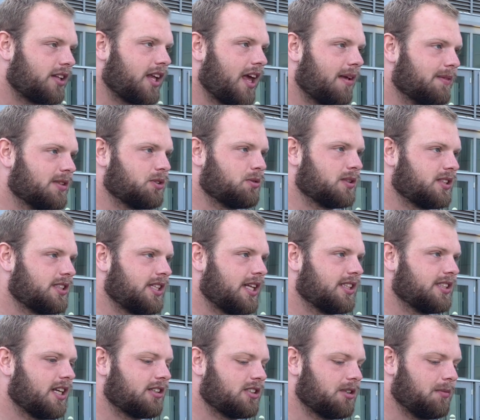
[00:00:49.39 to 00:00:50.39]
game is what
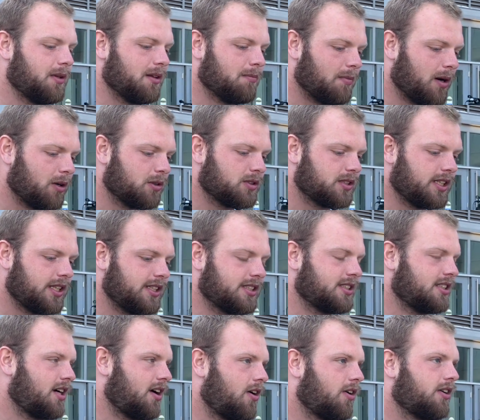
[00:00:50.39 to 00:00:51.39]
stands out to me the most. He is
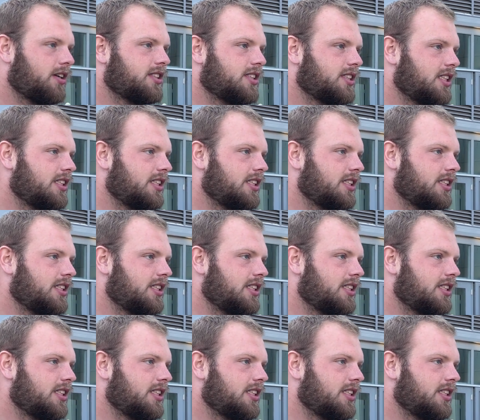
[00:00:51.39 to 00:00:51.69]
the hardest